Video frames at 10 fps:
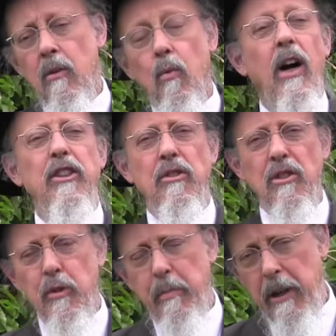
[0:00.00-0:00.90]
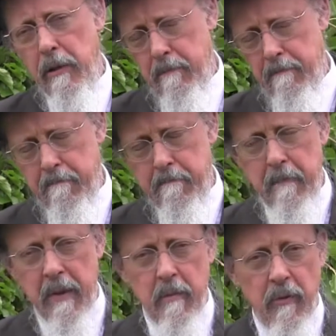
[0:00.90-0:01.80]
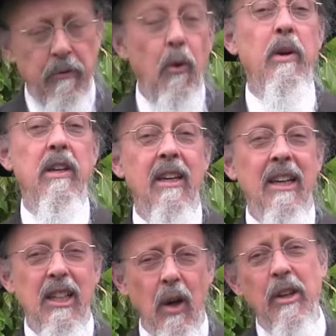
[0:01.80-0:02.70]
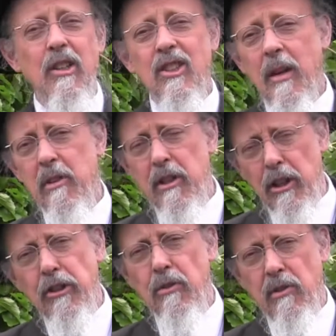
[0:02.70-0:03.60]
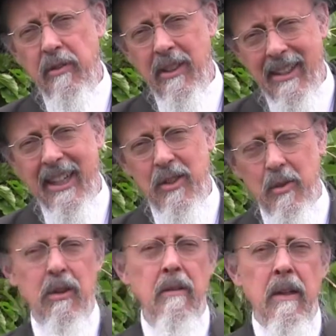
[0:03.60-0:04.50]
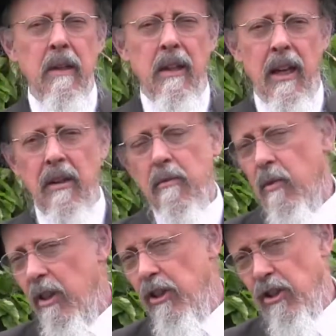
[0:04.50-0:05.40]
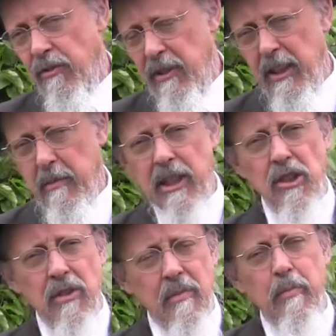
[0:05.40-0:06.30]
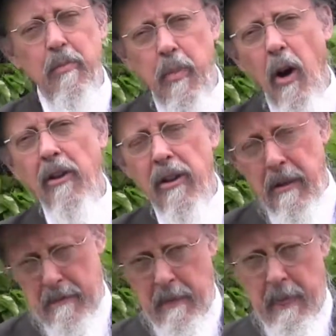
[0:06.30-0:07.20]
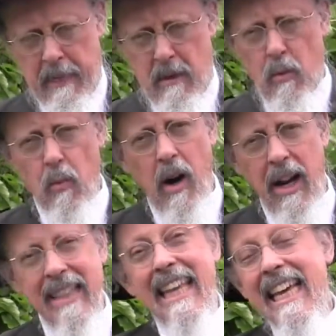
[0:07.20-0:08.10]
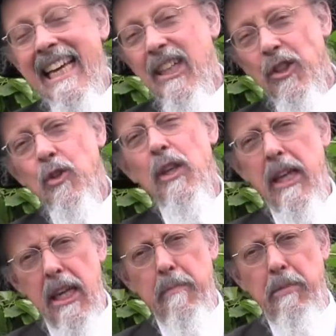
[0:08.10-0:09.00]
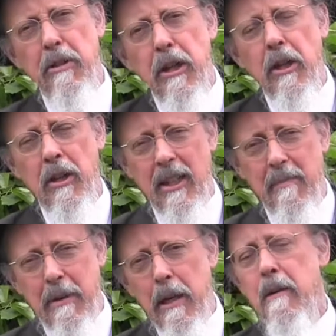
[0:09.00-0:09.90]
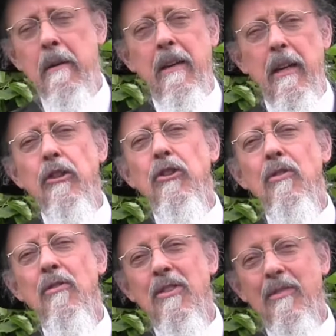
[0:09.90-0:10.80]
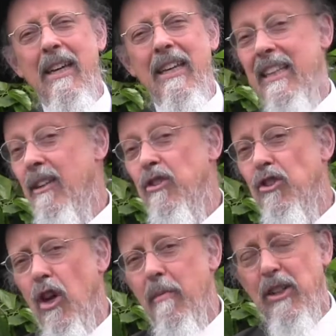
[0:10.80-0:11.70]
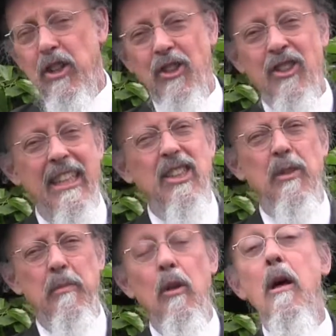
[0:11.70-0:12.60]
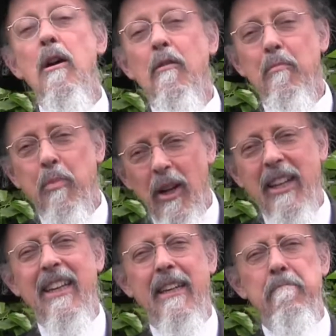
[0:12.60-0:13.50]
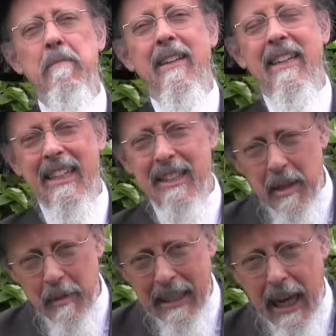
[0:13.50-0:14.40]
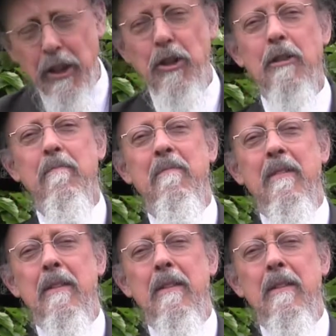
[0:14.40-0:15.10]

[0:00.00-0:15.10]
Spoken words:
Why should this be? Before we go into some of the issues of intellectual and religious freedom, let's ponder why there should here particularly be issues where there is so much ostensible bullying, intimidation,